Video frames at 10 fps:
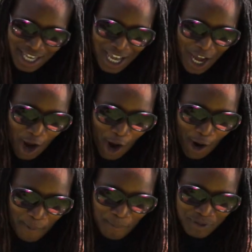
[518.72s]
Right, right.
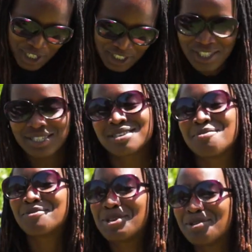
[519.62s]
Um, there's this
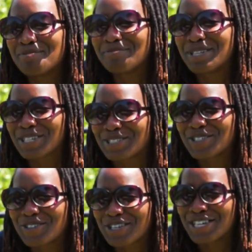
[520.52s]
Eminem
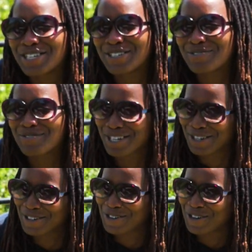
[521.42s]
Dr. Dre
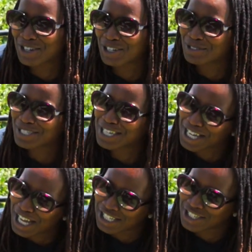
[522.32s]
record called Guilty,
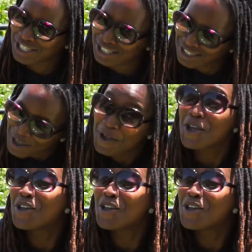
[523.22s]
Guilty Conscience. Conscious,